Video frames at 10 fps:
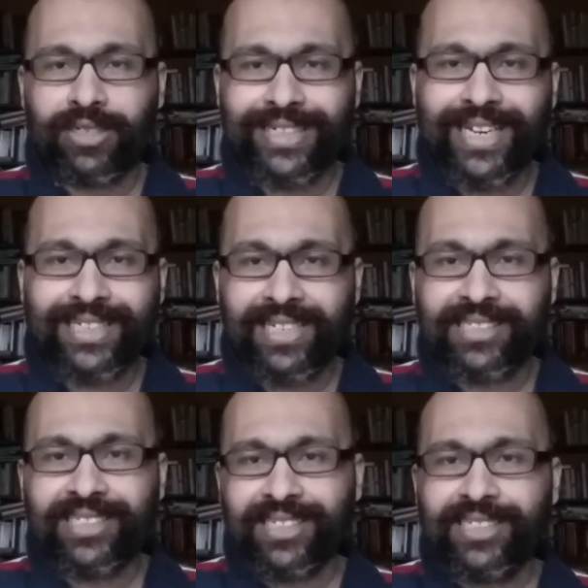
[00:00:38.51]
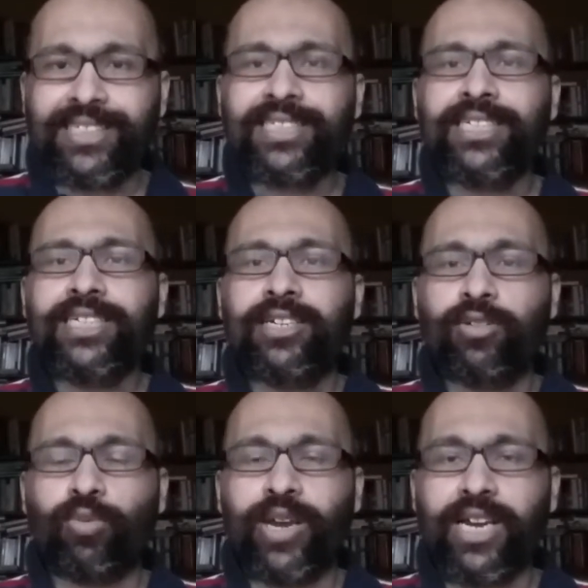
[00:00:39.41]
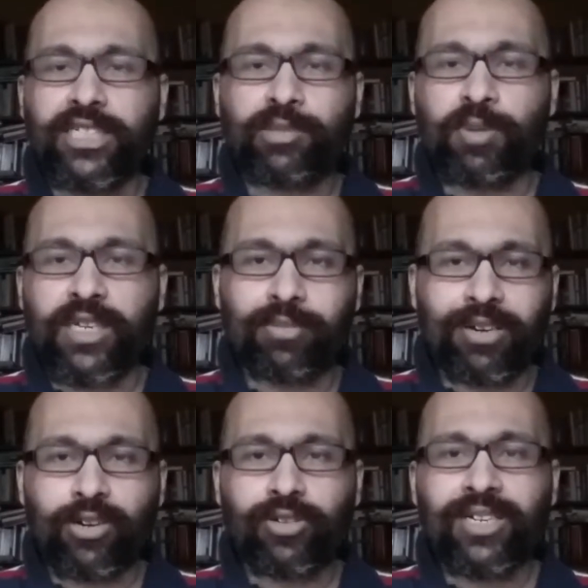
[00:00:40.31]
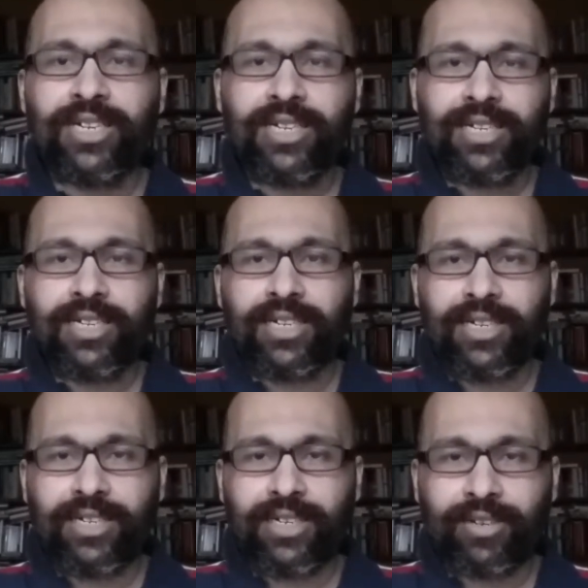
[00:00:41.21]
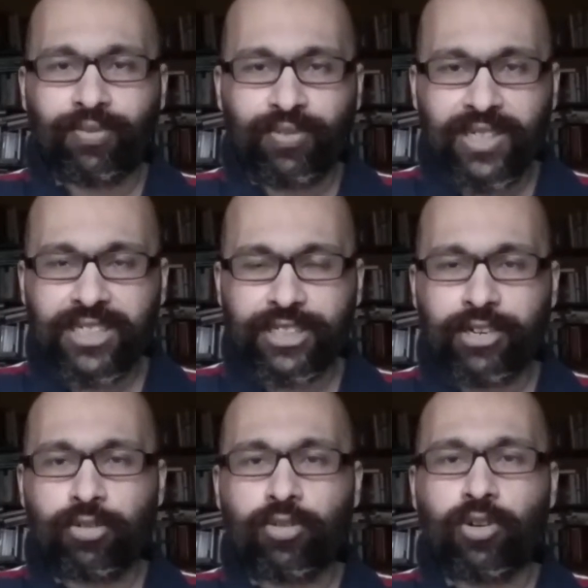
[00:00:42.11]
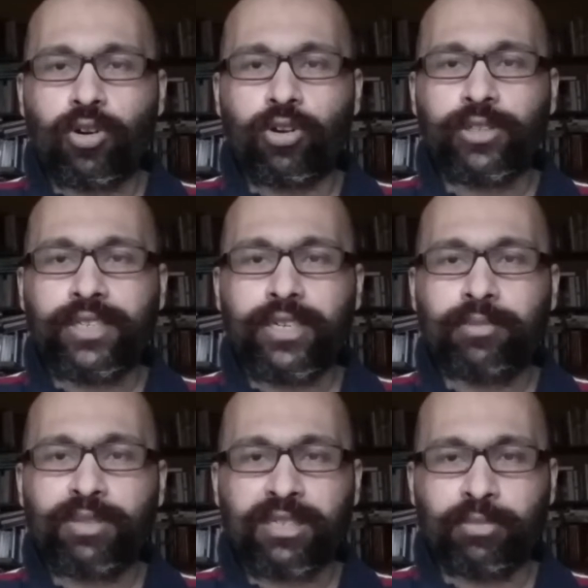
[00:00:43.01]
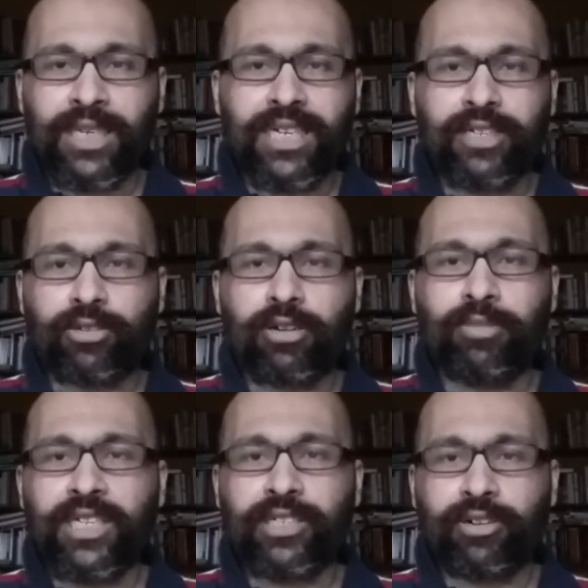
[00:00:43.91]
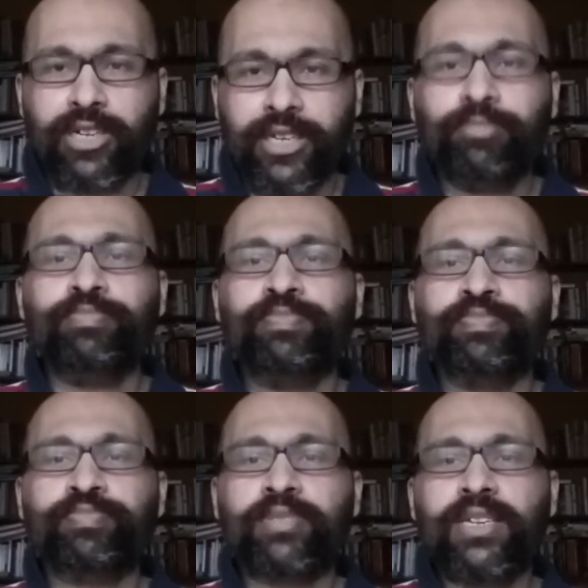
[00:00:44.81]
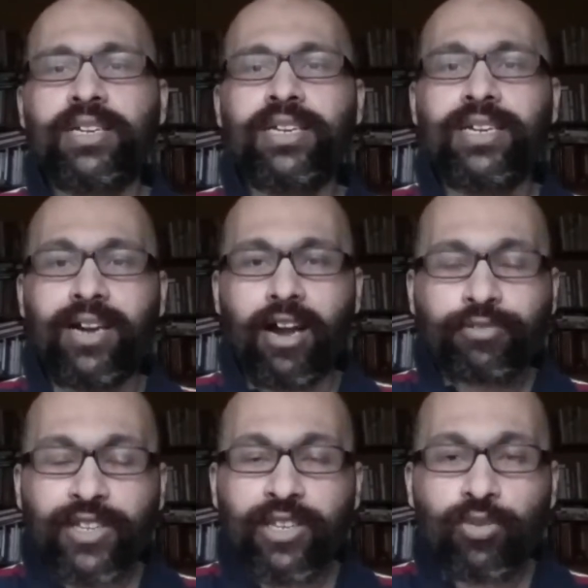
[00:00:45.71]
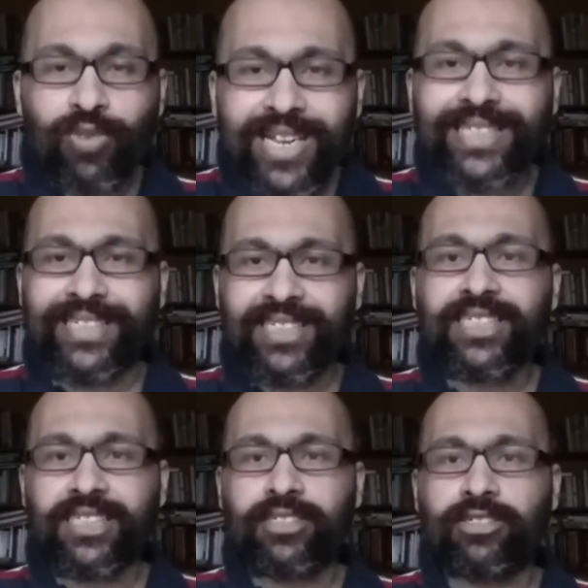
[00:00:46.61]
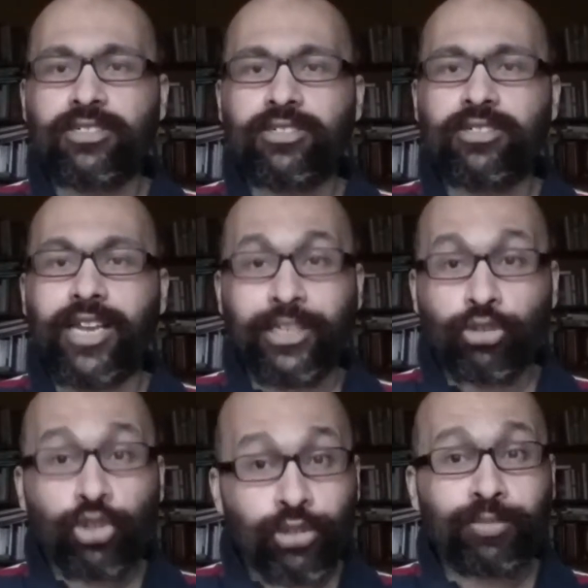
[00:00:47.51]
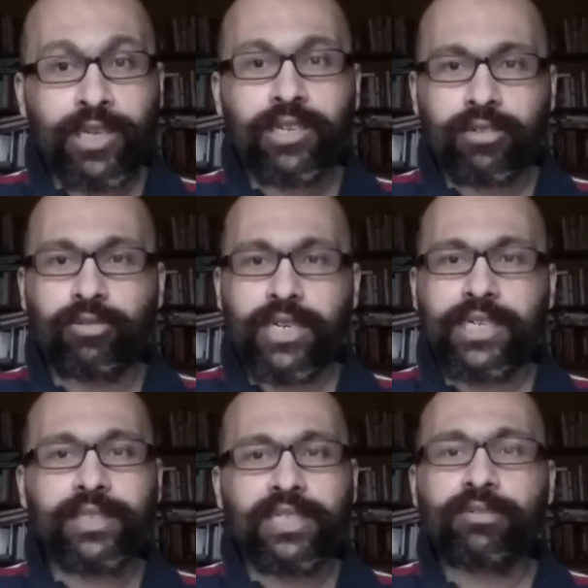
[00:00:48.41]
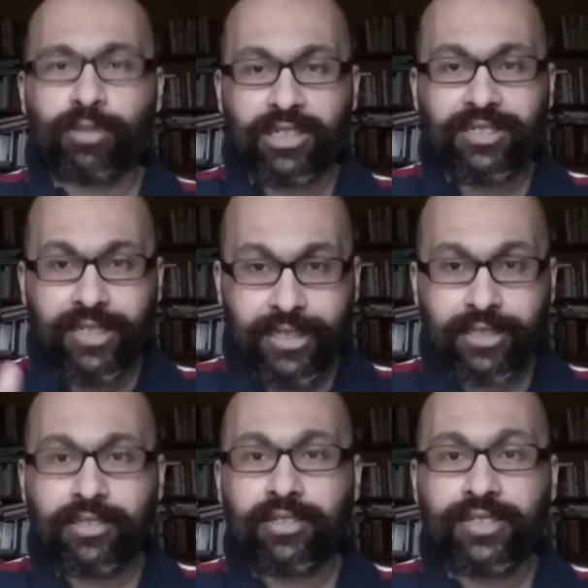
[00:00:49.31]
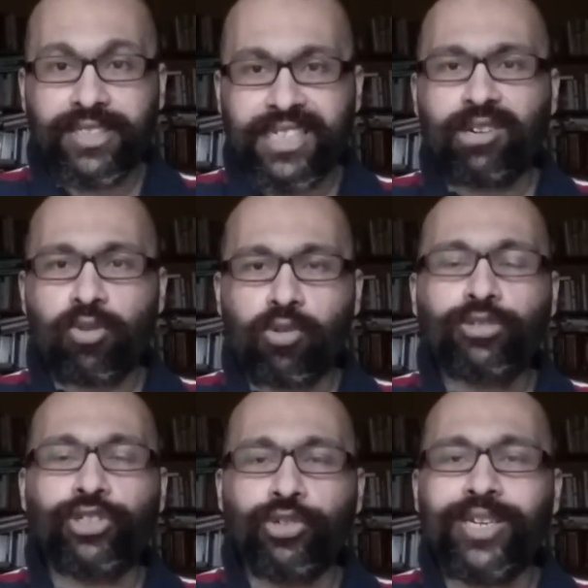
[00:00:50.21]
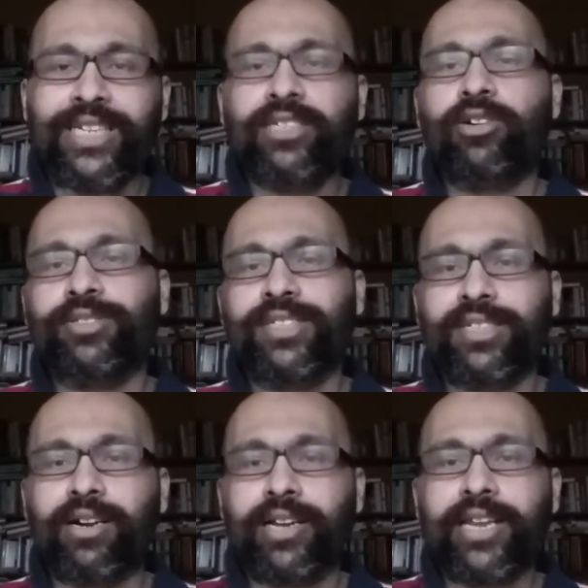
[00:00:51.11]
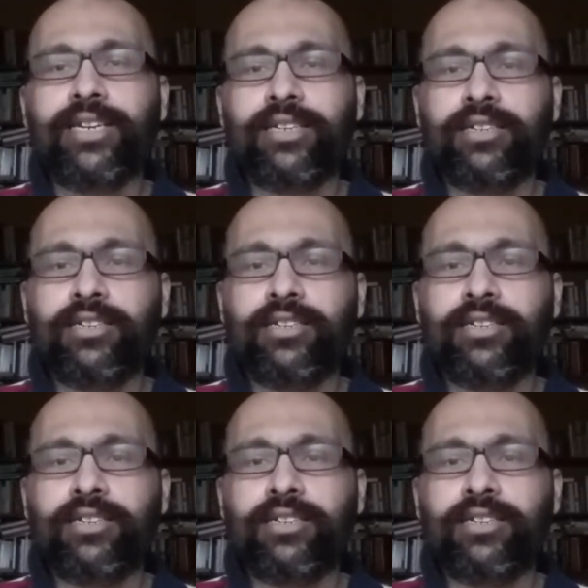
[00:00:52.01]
day 19, where I speak about verse 0 or the Bismillahir Rahmanir Rahim. After you read this, and you should be reading this because it zeroes you in on the target,